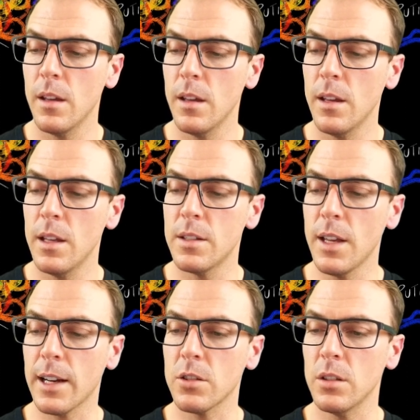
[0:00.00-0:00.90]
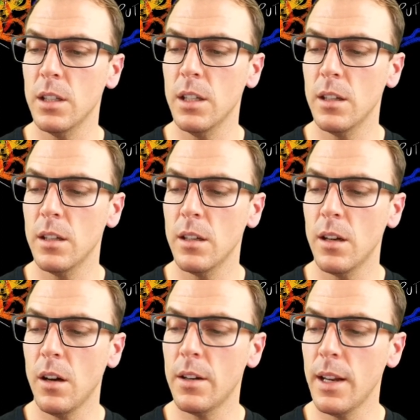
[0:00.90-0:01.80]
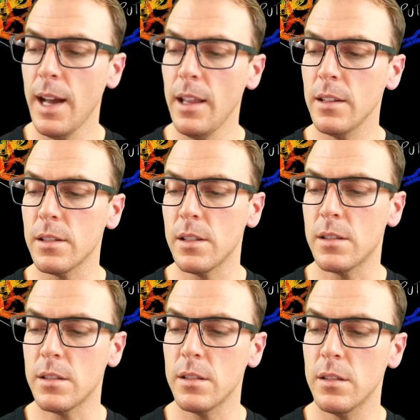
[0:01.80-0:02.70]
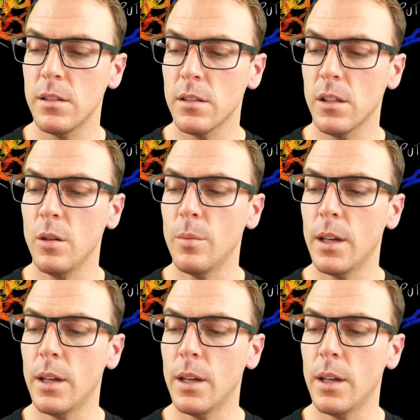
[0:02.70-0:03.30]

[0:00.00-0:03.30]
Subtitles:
is actually on Alice's qubit.